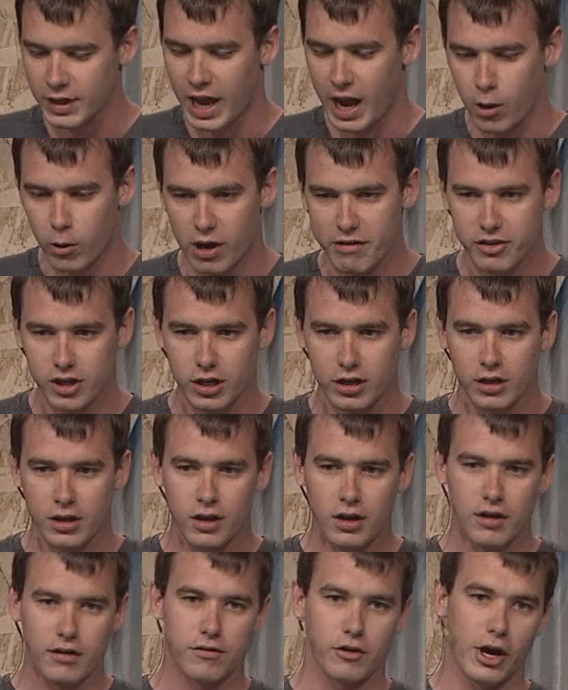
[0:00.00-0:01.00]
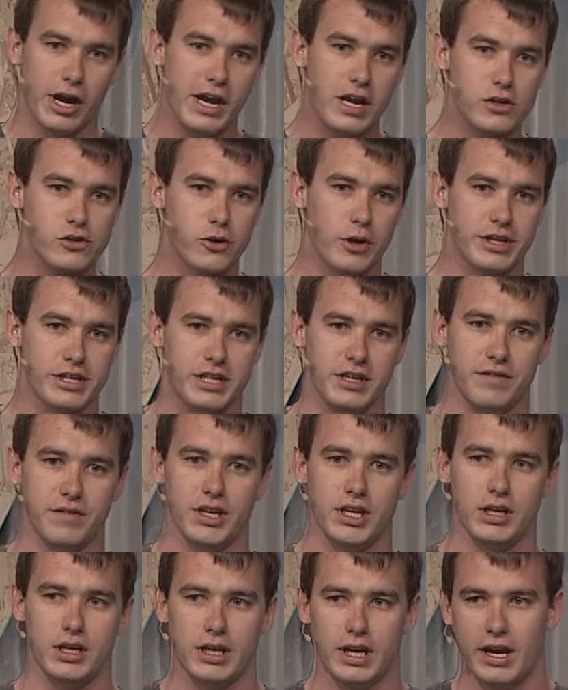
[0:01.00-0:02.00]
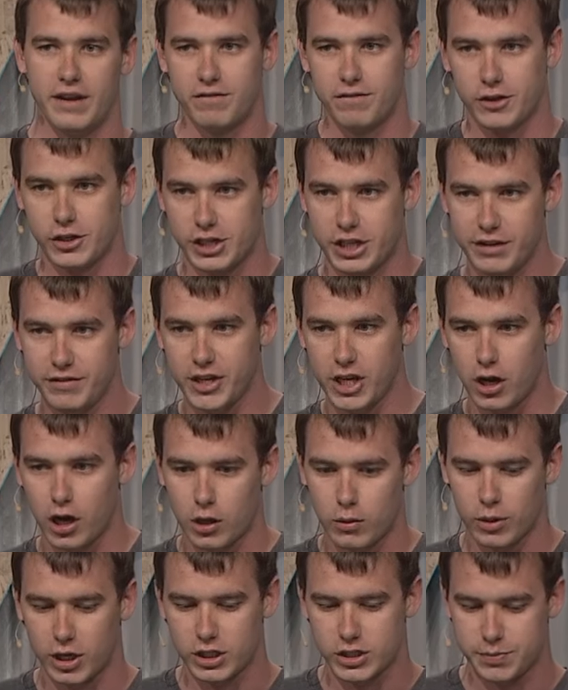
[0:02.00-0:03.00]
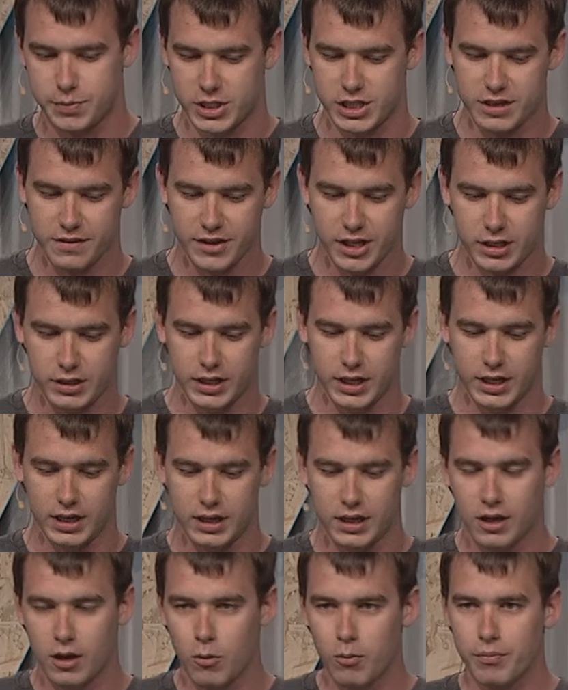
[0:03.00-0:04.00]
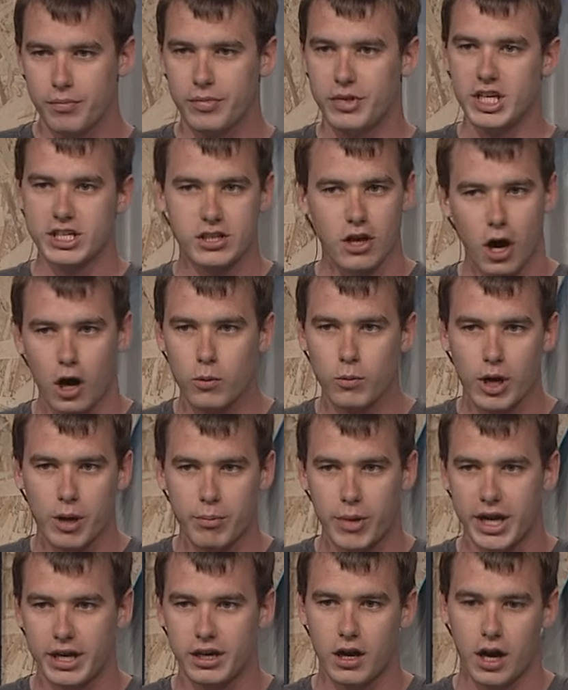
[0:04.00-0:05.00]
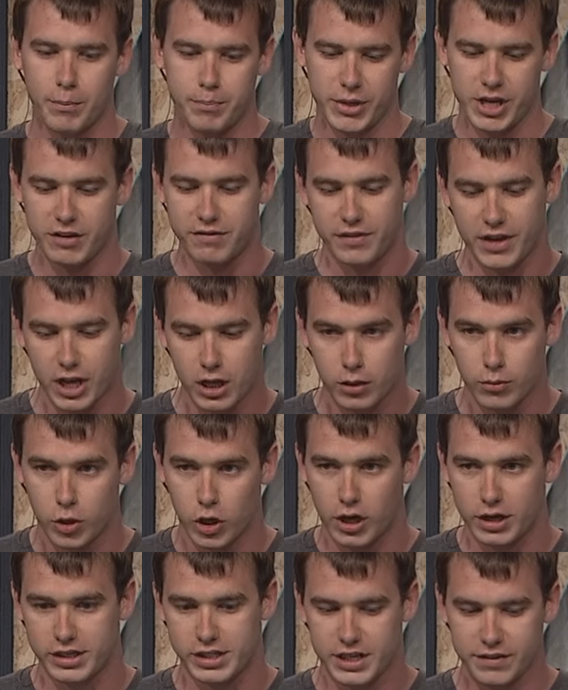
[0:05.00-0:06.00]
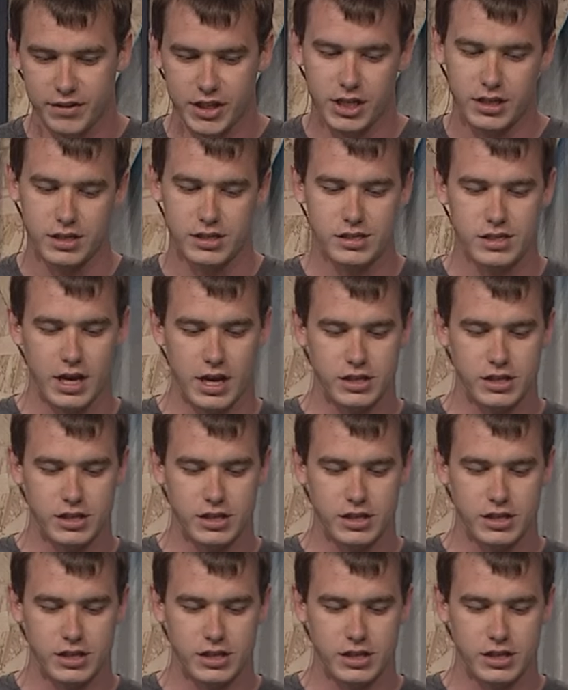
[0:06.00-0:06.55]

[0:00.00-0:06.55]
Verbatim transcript: However, for Android TV and for TV hardware specifically, this hardware might not be available on TVs.